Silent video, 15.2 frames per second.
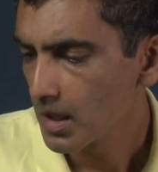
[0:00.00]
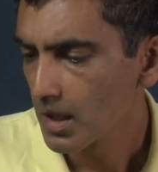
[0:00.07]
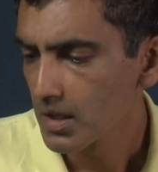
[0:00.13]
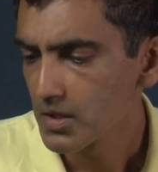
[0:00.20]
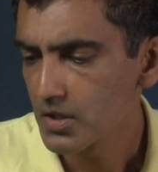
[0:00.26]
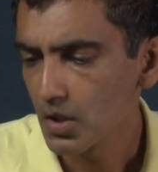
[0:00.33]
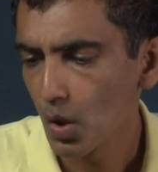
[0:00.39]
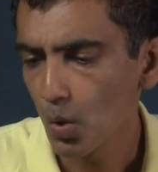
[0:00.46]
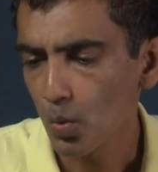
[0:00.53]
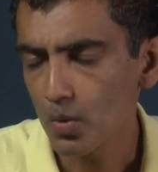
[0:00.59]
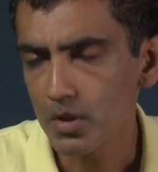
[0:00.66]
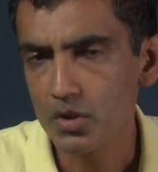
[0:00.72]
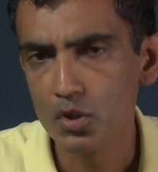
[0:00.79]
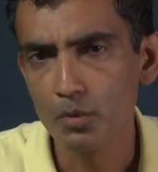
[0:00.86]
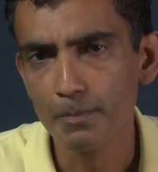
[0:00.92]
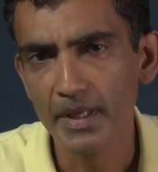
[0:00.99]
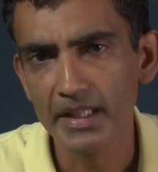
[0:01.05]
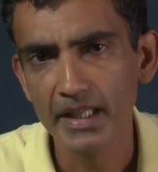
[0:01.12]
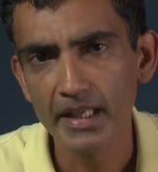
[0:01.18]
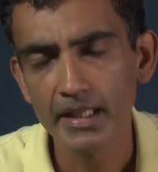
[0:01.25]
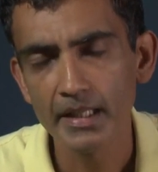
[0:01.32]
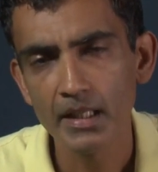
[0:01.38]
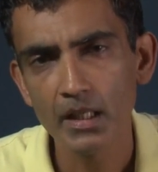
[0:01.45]
So, to
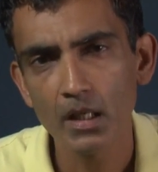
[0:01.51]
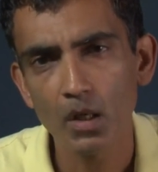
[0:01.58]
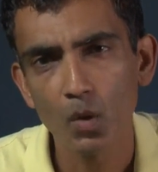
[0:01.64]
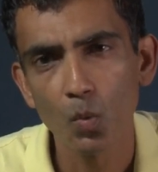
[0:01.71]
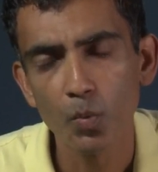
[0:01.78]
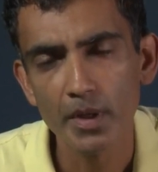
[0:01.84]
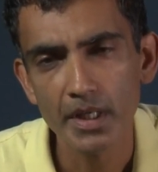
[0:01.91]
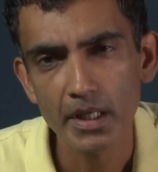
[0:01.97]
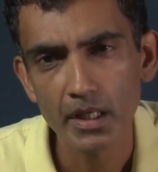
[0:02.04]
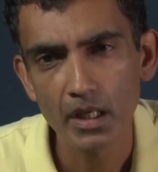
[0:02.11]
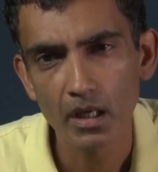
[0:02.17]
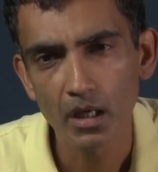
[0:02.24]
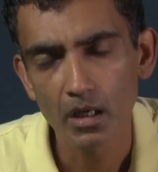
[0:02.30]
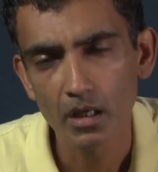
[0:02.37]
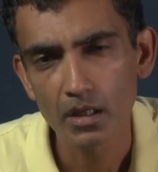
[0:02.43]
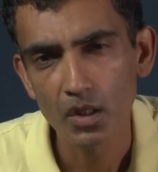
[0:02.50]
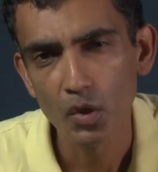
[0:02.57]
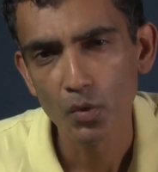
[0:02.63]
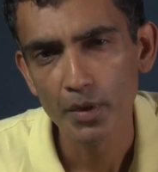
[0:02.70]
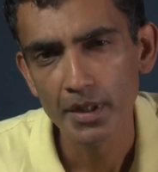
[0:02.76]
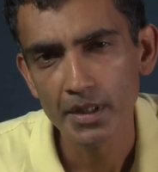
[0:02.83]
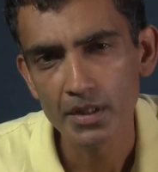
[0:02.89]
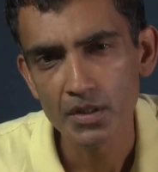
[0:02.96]
begin, we are
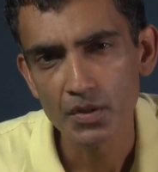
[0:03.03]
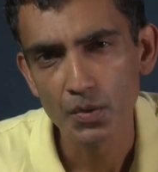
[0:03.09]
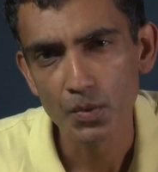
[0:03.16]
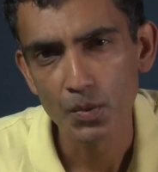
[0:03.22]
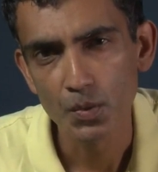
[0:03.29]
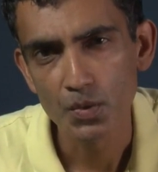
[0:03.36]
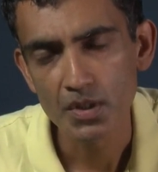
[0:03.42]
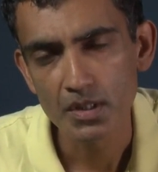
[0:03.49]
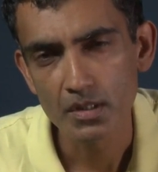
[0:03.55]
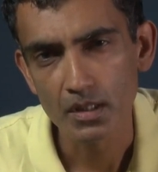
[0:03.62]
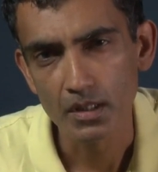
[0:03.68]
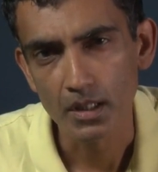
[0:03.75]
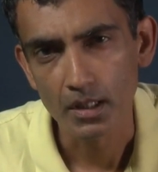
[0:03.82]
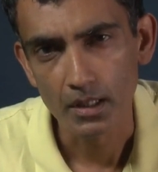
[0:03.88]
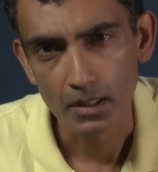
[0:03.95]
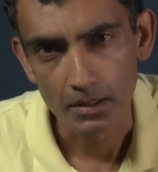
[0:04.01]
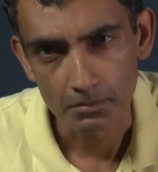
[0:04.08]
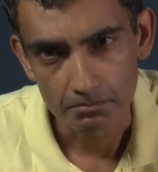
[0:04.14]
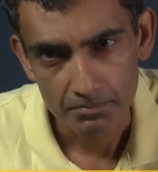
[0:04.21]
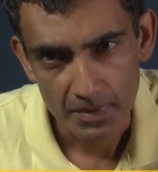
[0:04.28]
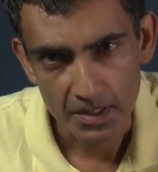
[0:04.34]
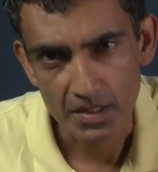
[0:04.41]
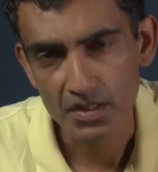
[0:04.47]
going to
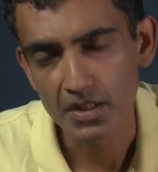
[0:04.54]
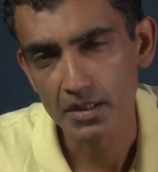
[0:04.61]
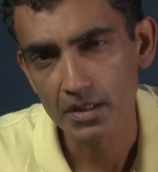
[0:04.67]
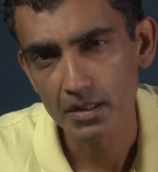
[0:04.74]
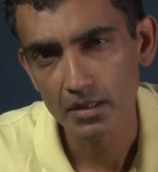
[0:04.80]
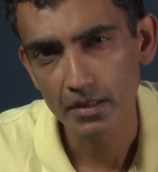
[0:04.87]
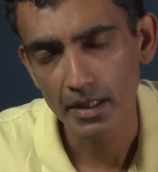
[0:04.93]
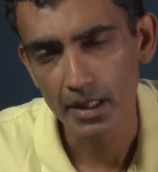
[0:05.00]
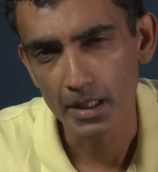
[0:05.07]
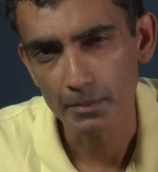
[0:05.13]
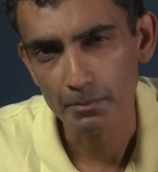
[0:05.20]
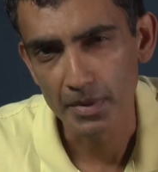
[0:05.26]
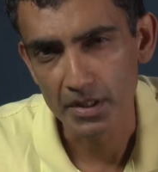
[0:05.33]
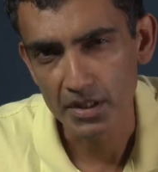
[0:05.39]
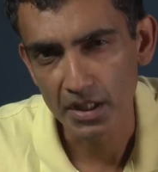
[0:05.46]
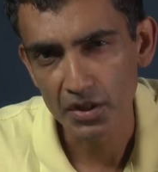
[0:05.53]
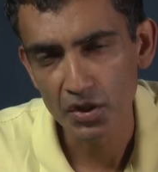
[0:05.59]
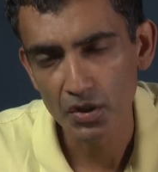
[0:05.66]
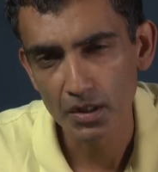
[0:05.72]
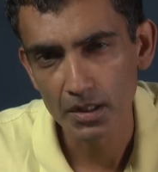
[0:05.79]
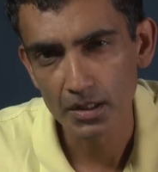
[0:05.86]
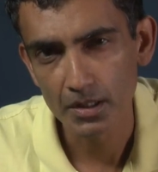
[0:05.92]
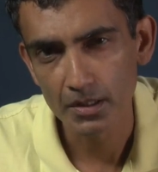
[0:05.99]
consider a
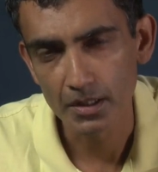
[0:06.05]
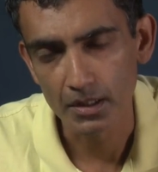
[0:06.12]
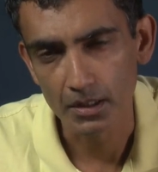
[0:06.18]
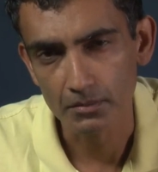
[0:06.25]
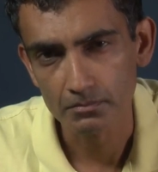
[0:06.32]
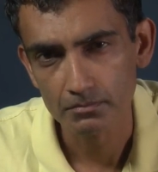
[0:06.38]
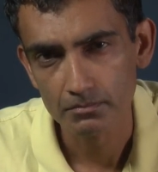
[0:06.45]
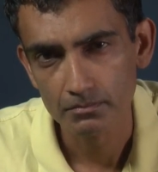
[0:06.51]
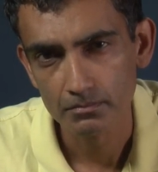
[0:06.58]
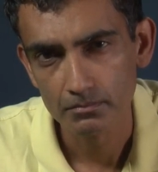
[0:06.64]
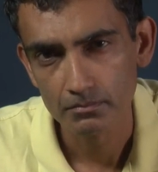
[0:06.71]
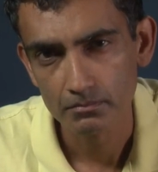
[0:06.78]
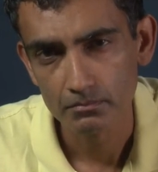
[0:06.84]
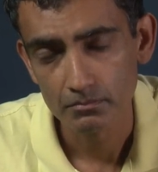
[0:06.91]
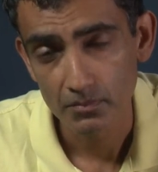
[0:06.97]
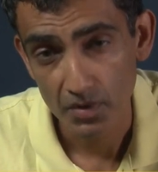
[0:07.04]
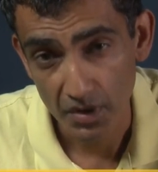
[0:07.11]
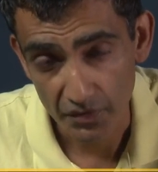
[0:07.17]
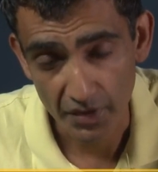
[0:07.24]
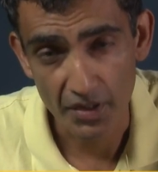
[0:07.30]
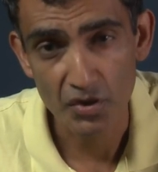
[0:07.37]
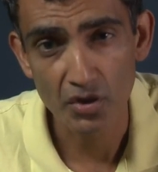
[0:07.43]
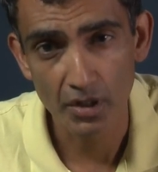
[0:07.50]
particular
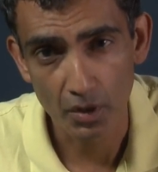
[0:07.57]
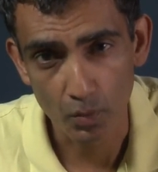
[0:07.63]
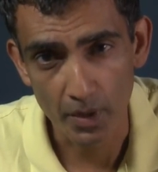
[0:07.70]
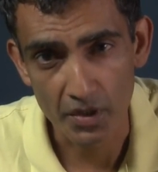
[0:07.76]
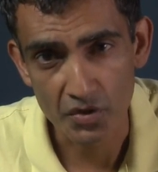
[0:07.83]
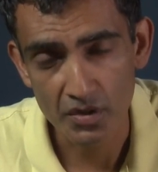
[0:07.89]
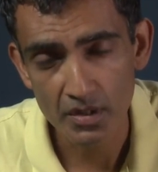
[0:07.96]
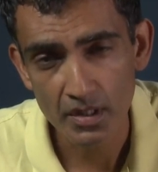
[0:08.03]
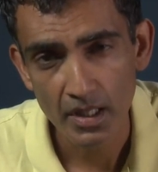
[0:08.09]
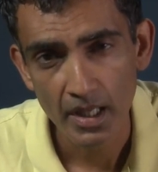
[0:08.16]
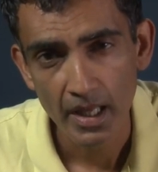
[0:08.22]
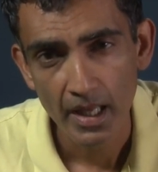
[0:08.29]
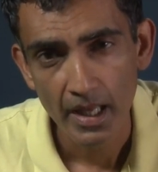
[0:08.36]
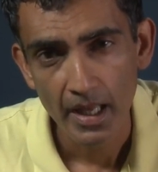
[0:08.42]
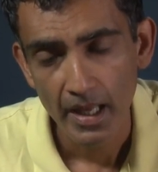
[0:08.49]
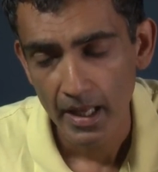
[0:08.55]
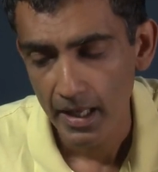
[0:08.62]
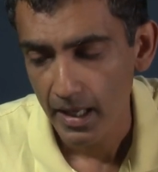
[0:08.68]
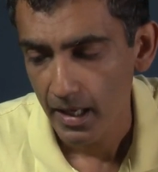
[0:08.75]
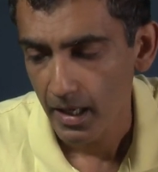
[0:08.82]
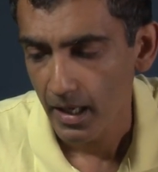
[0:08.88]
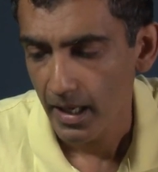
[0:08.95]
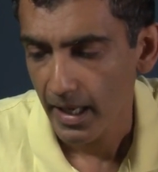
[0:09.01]
differential equation,
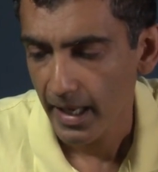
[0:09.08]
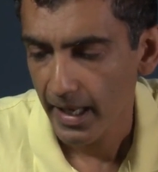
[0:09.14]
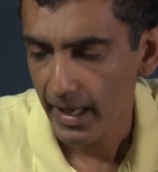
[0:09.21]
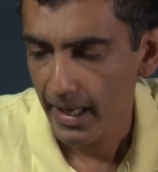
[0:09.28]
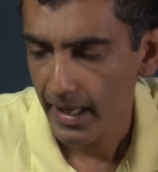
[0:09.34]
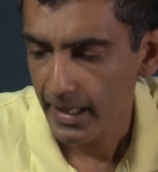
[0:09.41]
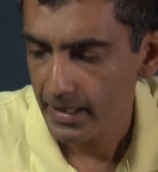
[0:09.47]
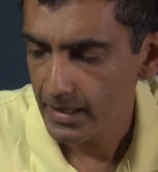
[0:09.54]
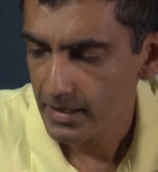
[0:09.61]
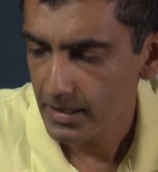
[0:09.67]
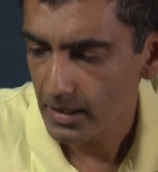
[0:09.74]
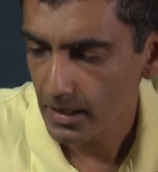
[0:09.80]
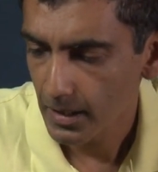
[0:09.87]
and